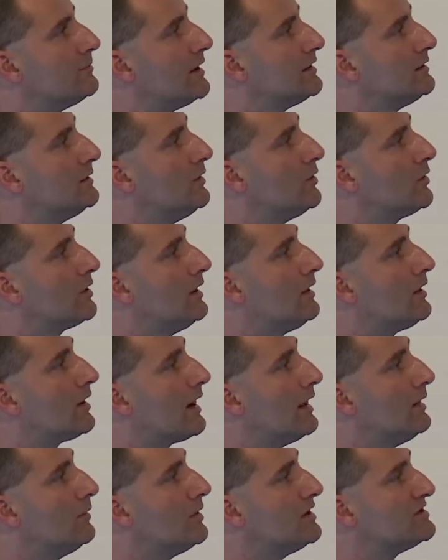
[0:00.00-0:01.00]
by the local
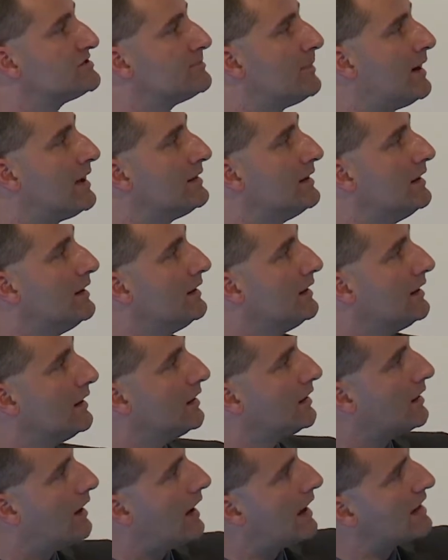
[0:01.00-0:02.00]
railways, but
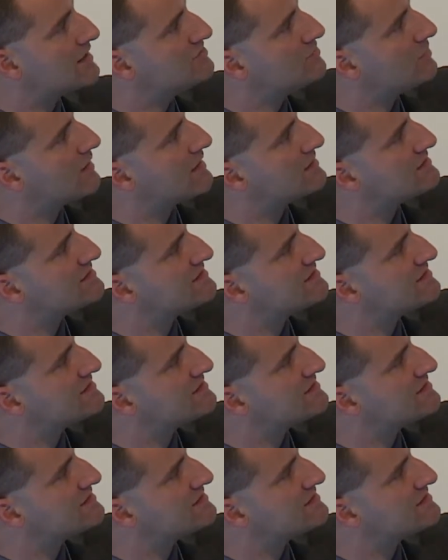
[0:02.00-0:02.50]
as you can